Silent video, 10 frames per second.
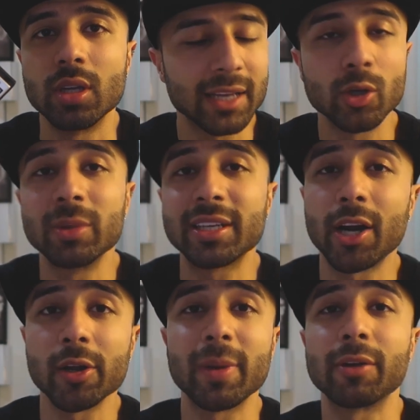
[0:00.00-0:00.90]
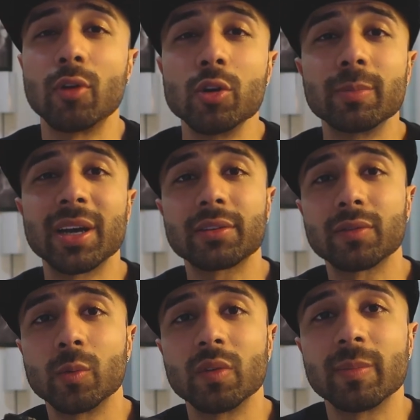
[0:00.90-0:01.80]
I normally carry my Rode
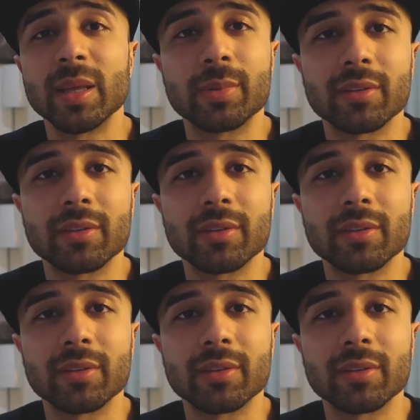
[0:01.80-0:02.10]
microphone with me,